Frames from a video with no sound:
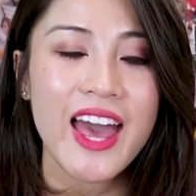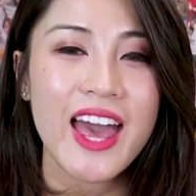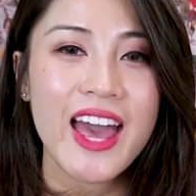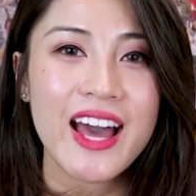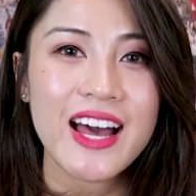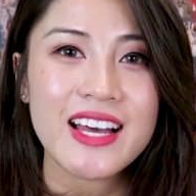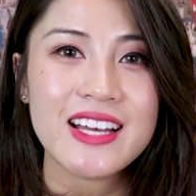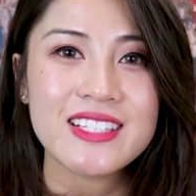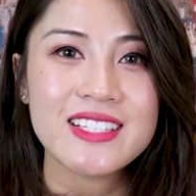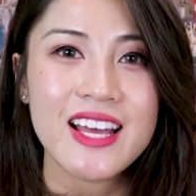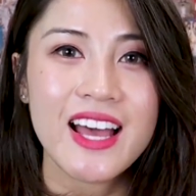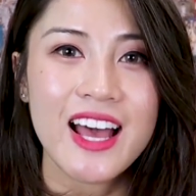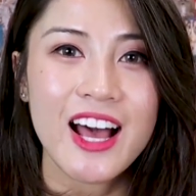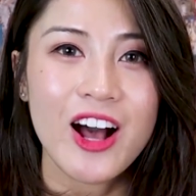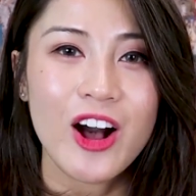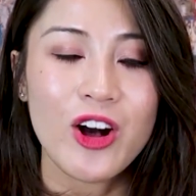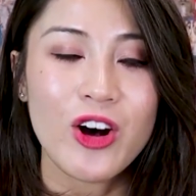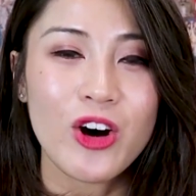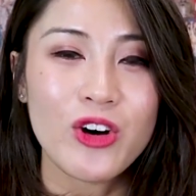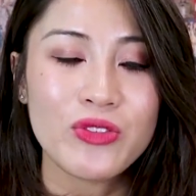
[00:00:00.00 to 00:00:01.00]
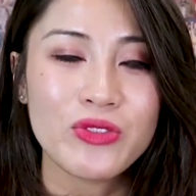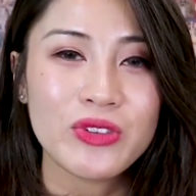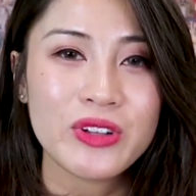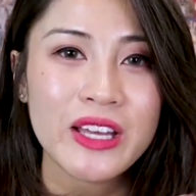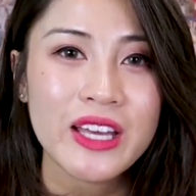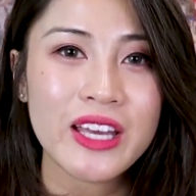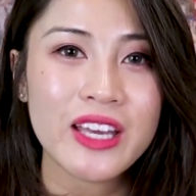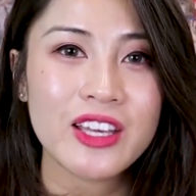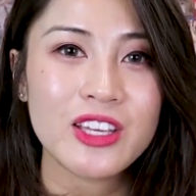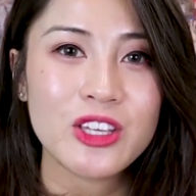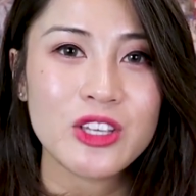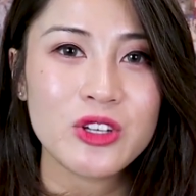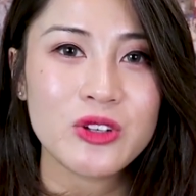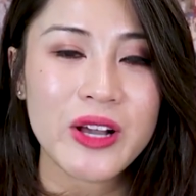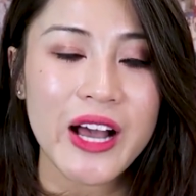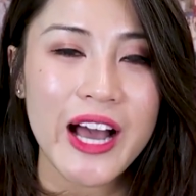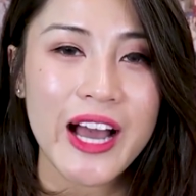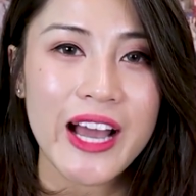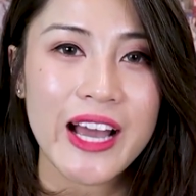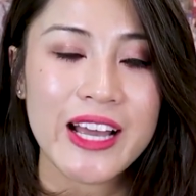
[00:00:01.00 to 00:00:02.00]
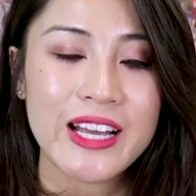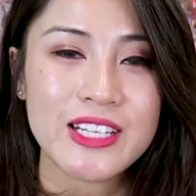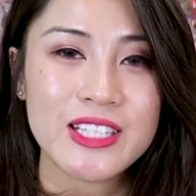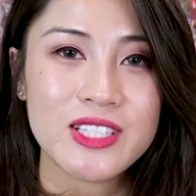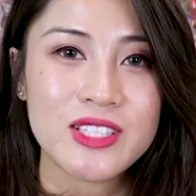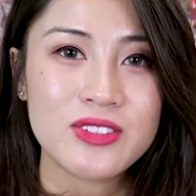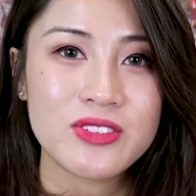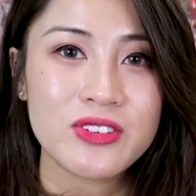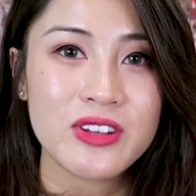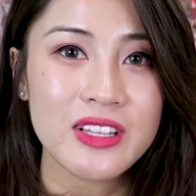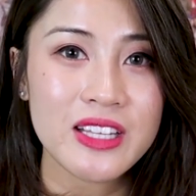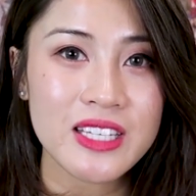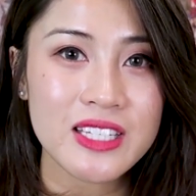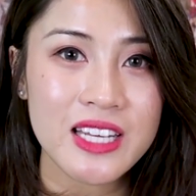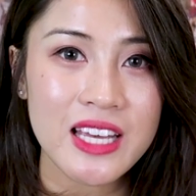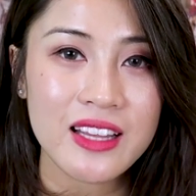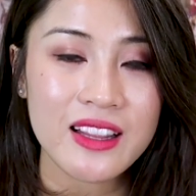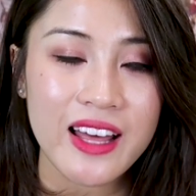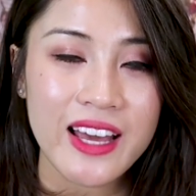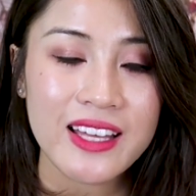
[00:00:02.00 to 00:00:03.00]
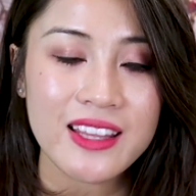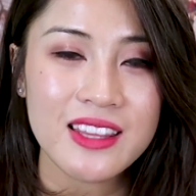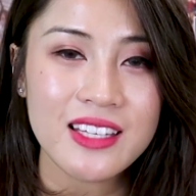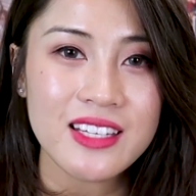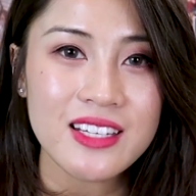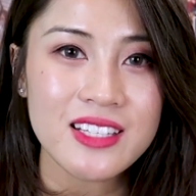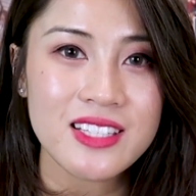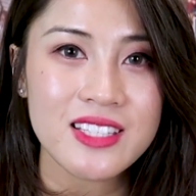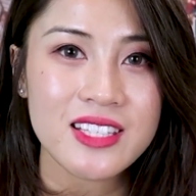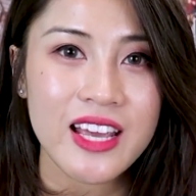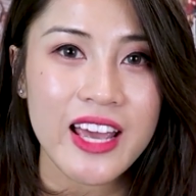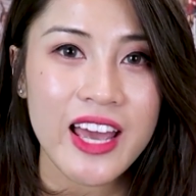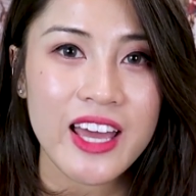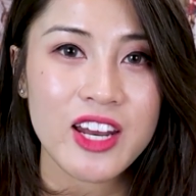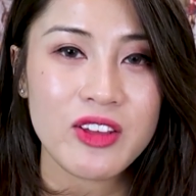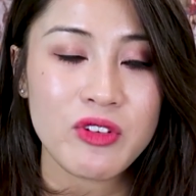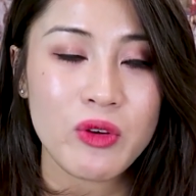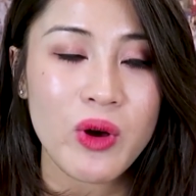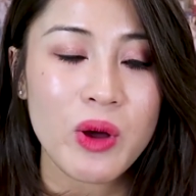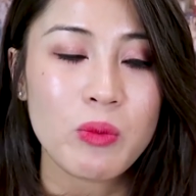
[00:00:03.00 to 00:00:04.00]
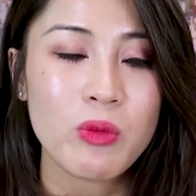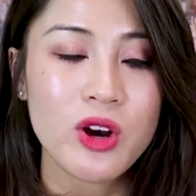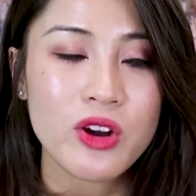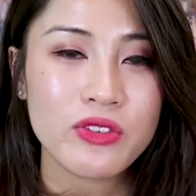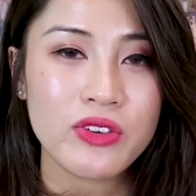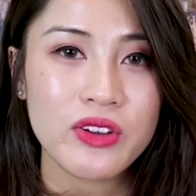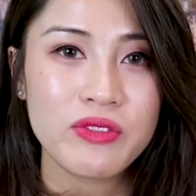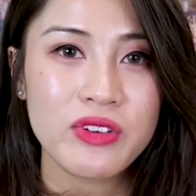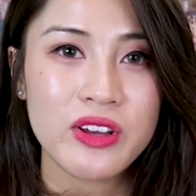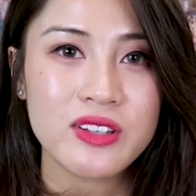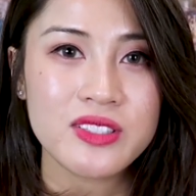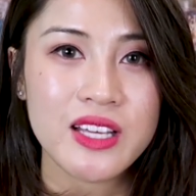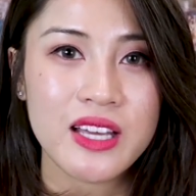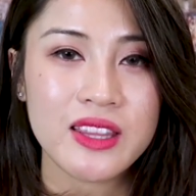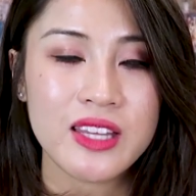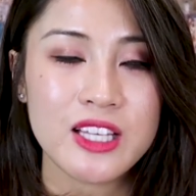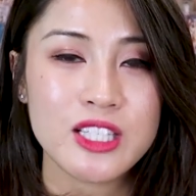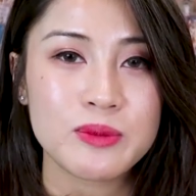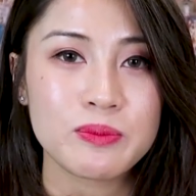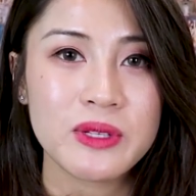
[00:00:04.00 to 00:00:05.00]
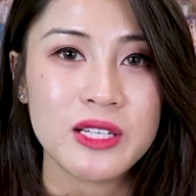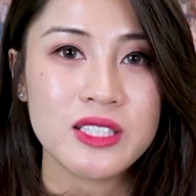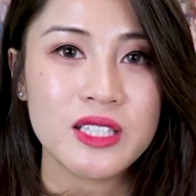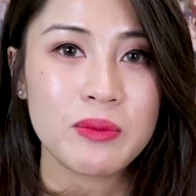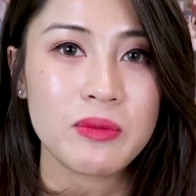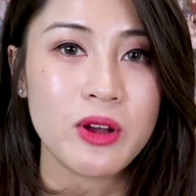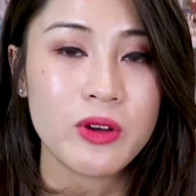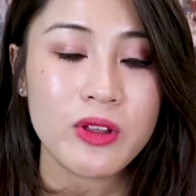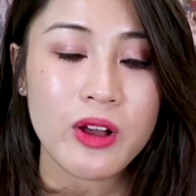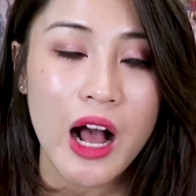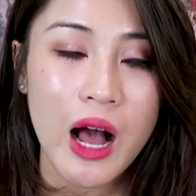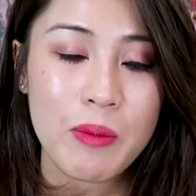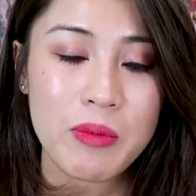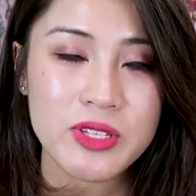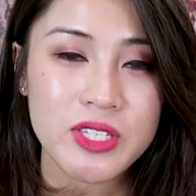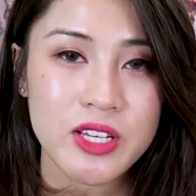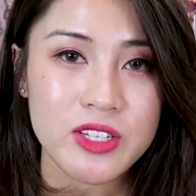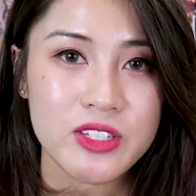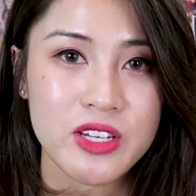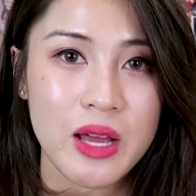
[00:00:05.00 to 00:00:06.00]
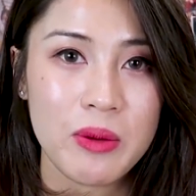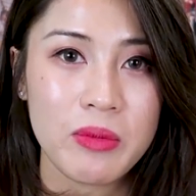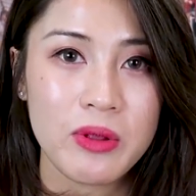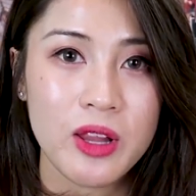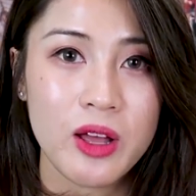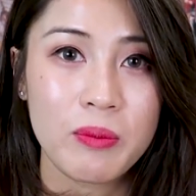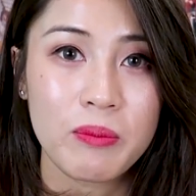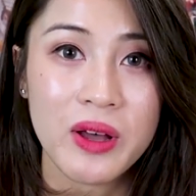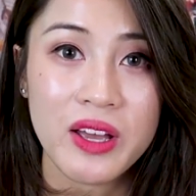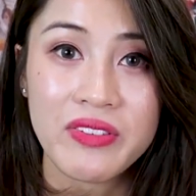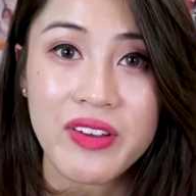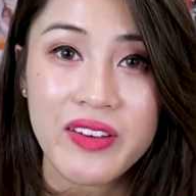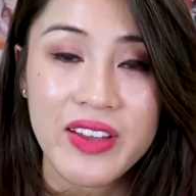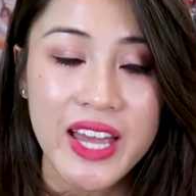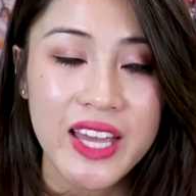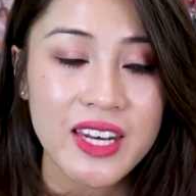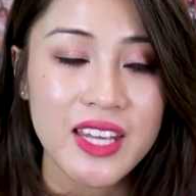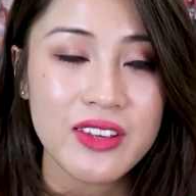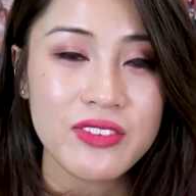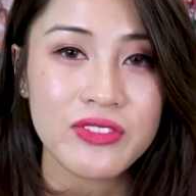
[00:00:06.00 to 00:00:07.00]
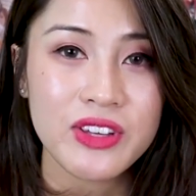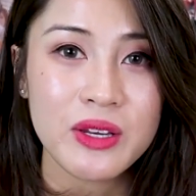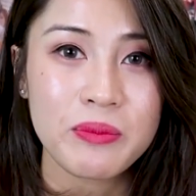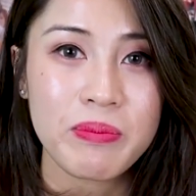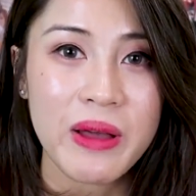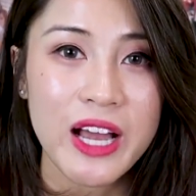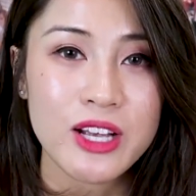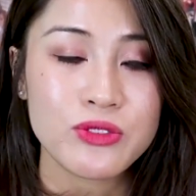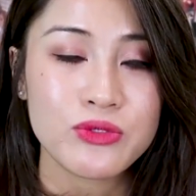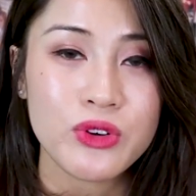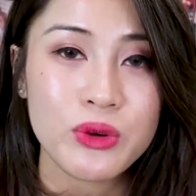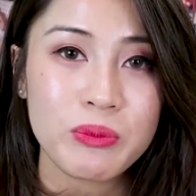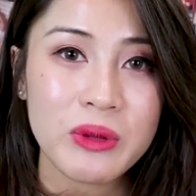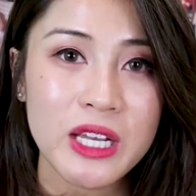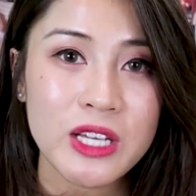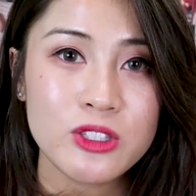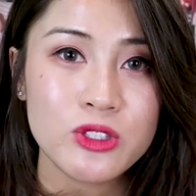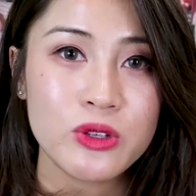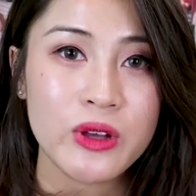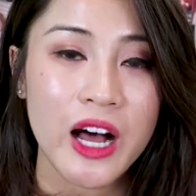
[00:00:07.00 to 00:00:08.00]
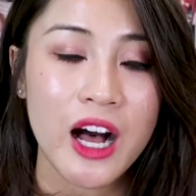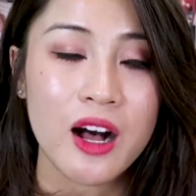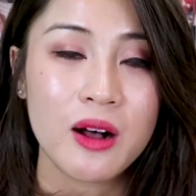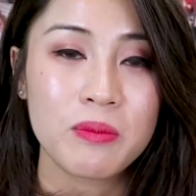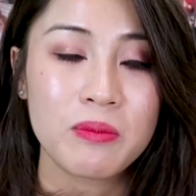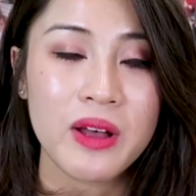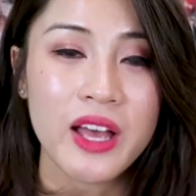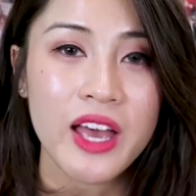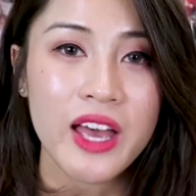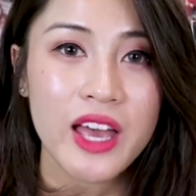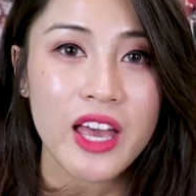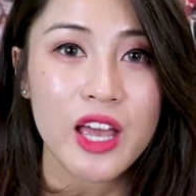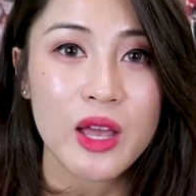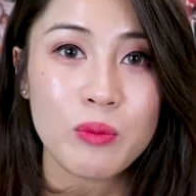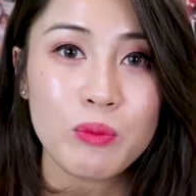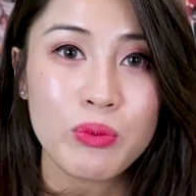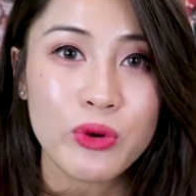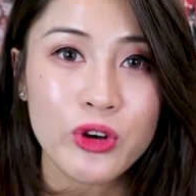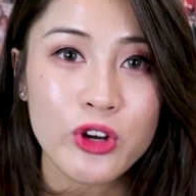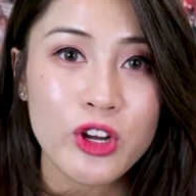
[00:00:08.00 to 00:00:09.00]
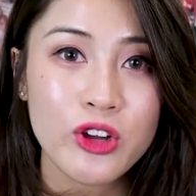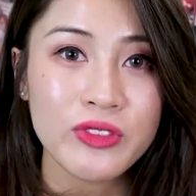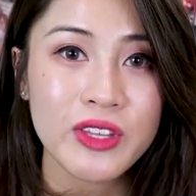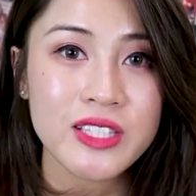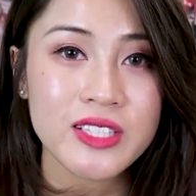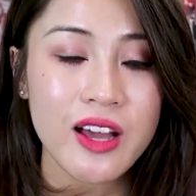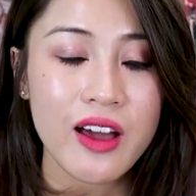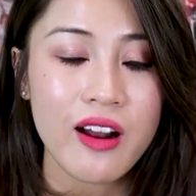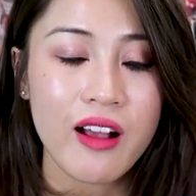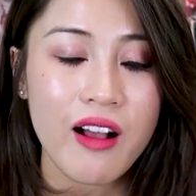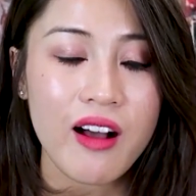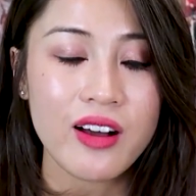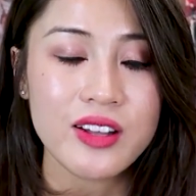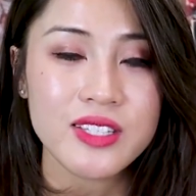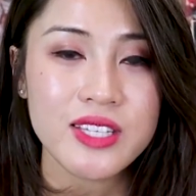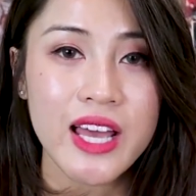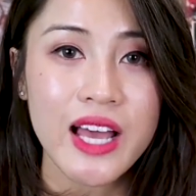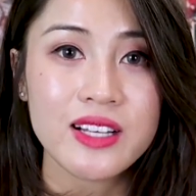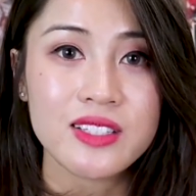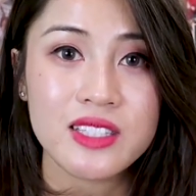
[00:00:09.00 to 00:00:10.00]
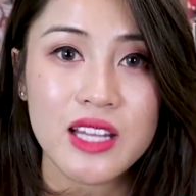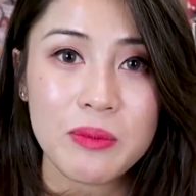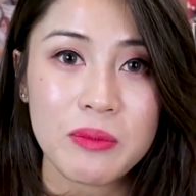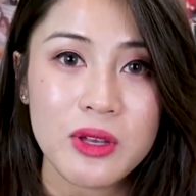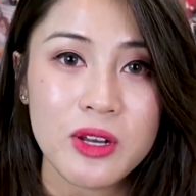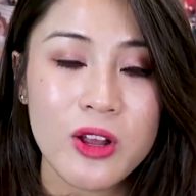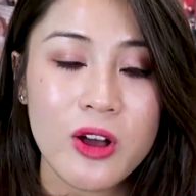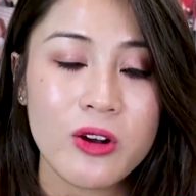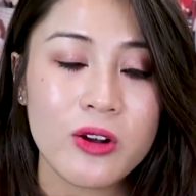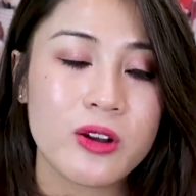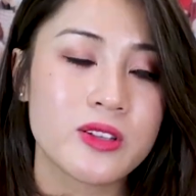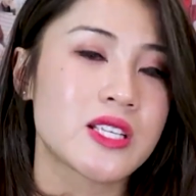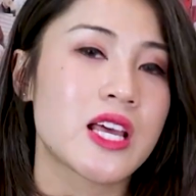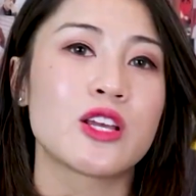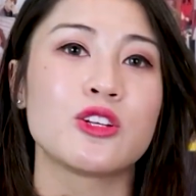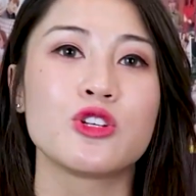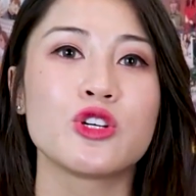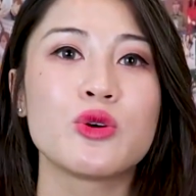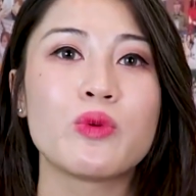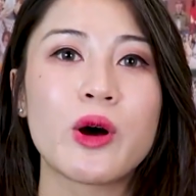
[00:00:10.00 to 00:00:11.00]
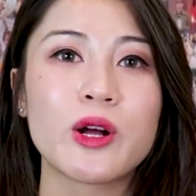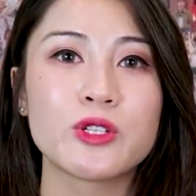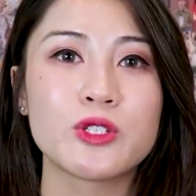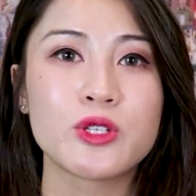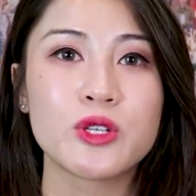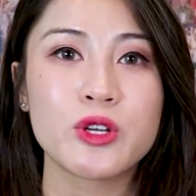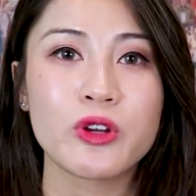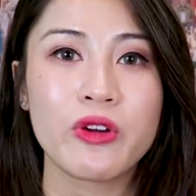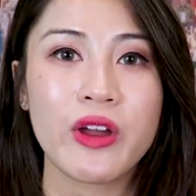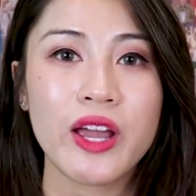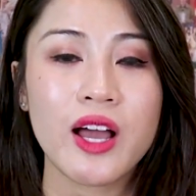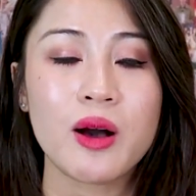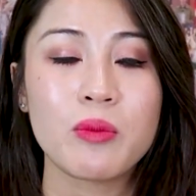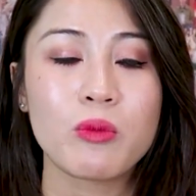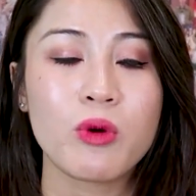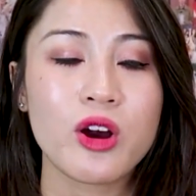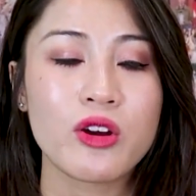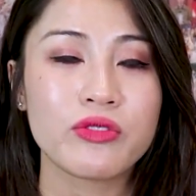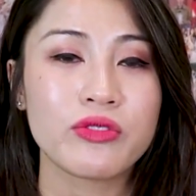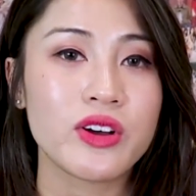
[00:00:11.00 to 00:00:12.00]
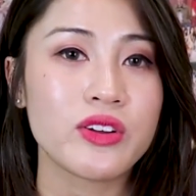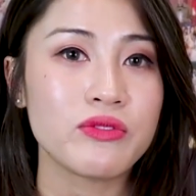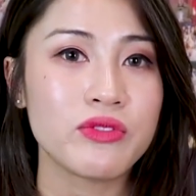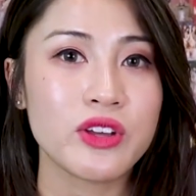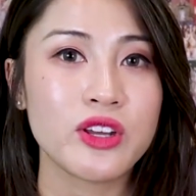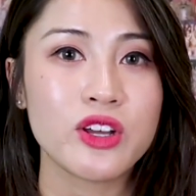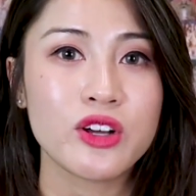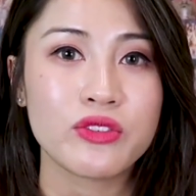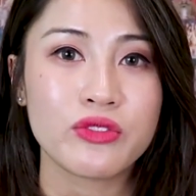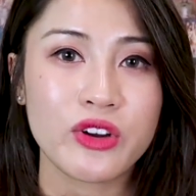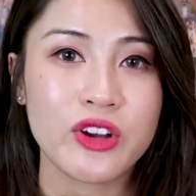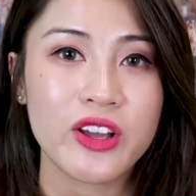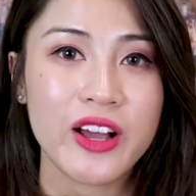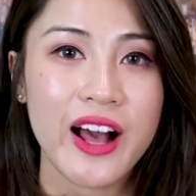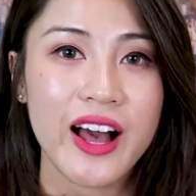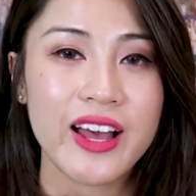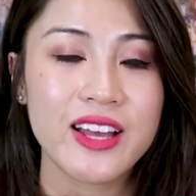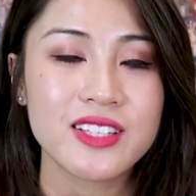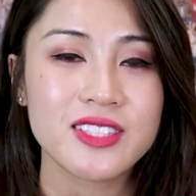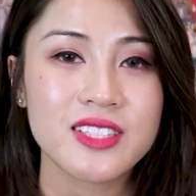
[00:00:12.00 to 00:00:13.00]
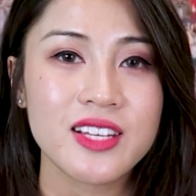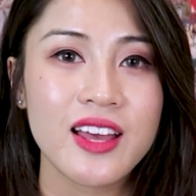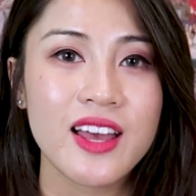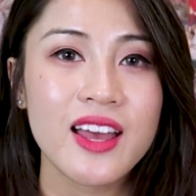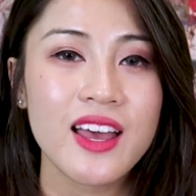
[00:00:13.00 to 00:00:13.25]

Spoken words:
And hopefully you guys really did like this, and if you want more fun videos like this, please let me know in the comment section down below. But if you have any feedbacks for me to help improve these kind of contexts, let me know, because I do want to create a more fun video for you guys.